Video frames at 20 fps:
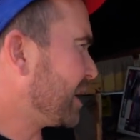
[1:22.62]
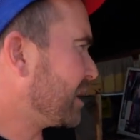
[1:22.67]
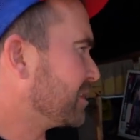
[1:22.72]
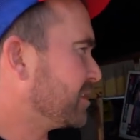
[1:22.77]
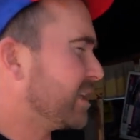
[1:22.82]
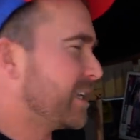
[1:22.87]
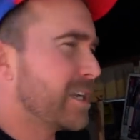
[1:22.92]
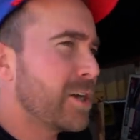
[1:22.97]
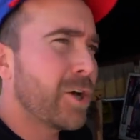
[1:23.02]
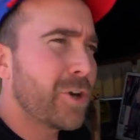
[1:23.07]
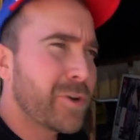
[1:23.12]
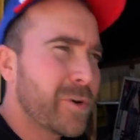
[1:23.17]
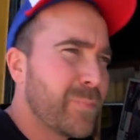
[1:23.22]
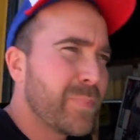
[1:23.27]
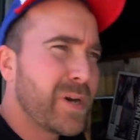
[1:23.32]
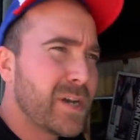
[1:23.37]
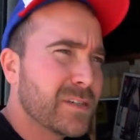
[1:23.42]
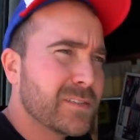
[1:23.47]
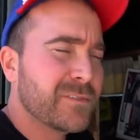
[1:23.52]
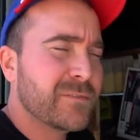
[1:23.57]
back like
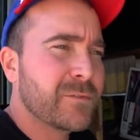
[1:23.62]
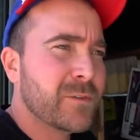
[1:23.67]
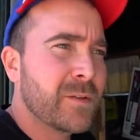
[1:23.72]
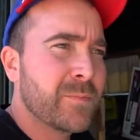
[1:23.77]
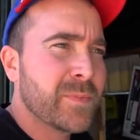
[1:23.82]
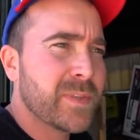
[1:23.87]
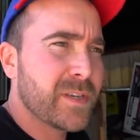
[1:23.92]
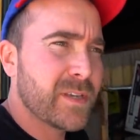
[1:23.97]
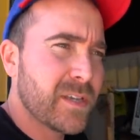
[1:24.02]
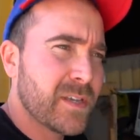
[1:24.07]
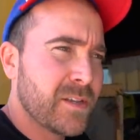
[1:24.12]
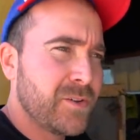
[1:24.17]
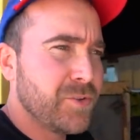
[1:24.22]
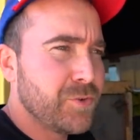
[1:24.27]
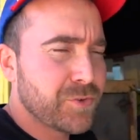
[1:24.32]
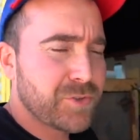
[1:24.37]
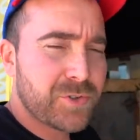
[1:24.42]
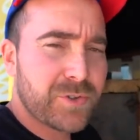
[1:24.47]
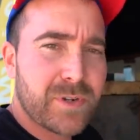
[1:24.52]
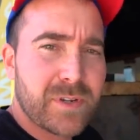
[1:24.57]
$100 from the
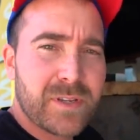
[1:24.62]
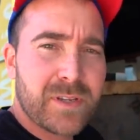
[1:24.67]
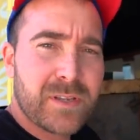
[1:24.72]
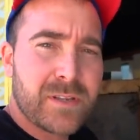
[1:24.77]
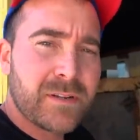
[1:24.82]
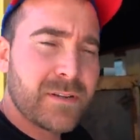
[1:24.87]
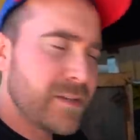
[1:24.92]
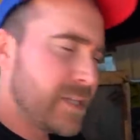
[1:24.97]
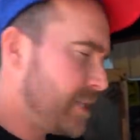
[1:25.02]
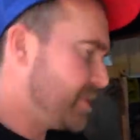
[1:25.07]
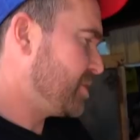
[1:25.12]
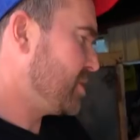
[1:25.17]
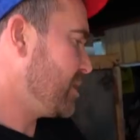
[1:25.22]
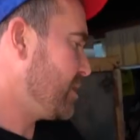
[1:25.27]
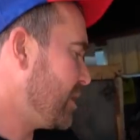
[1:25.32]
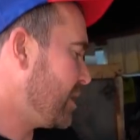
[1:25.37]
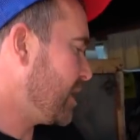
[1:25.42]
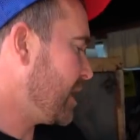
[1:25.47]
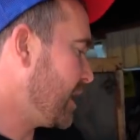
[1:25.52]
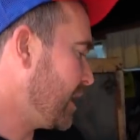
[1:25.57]
Nutri
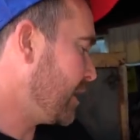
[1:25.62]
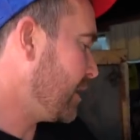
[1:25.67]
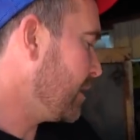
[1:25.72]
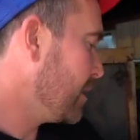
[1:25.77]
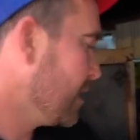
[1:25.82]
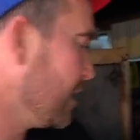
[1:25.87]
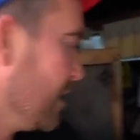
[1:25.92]
Ninja thing.